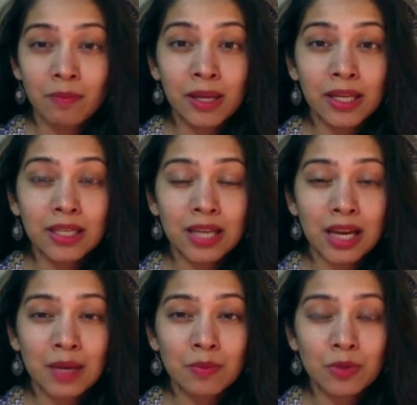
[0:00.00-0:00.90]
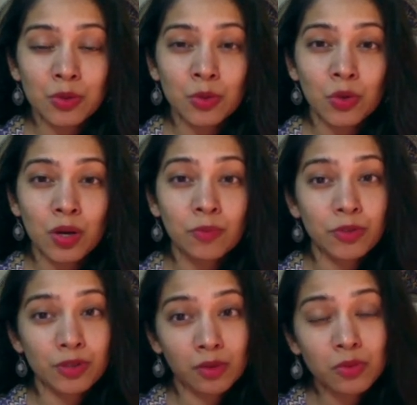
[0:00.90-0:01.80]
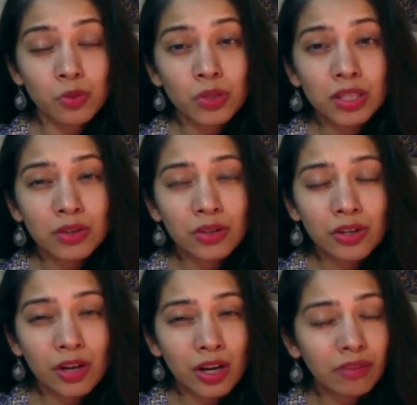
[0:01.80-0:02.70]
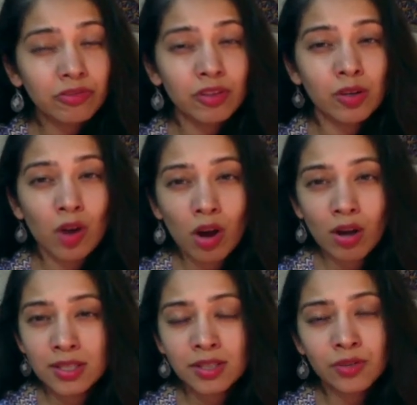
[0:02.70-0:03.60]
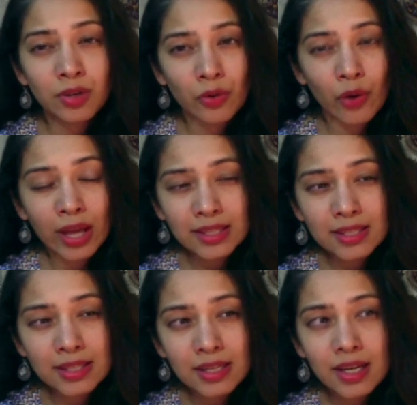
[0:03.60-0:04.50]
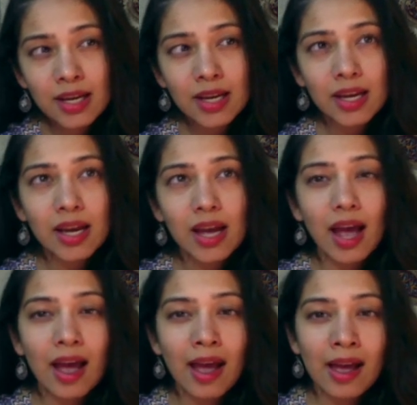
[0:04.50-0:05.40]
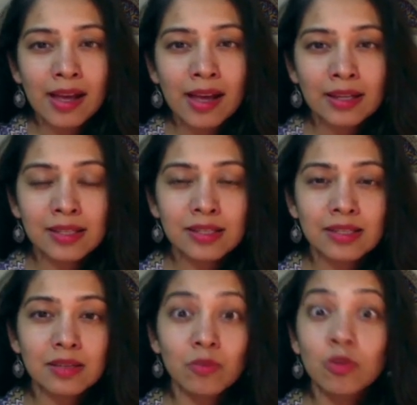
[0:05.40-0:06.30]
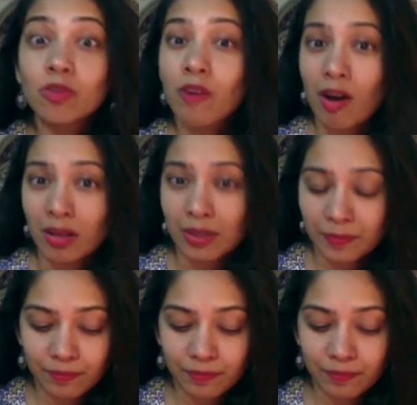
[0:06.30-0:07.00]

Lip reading: Make time to come to terms with the grief, the loss, the regrets, and move on.